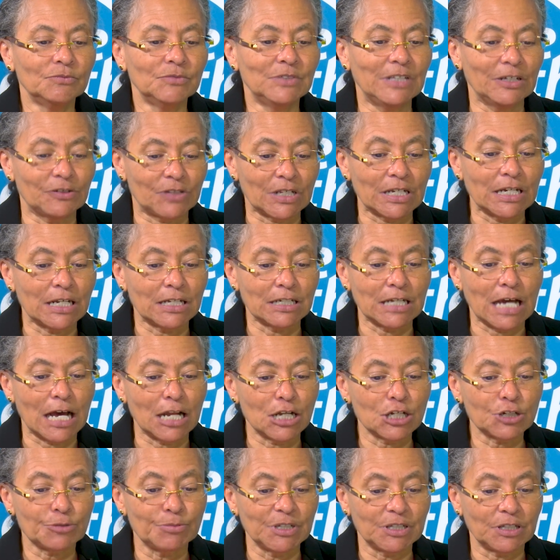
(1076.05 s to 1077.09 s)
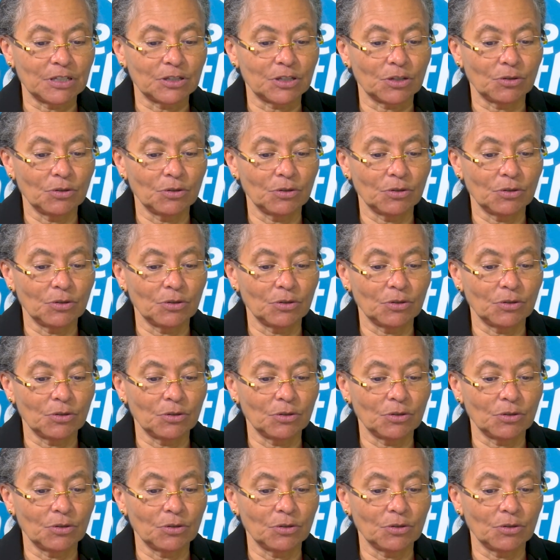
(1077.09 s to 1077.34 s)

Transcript: there's an acknowledgement that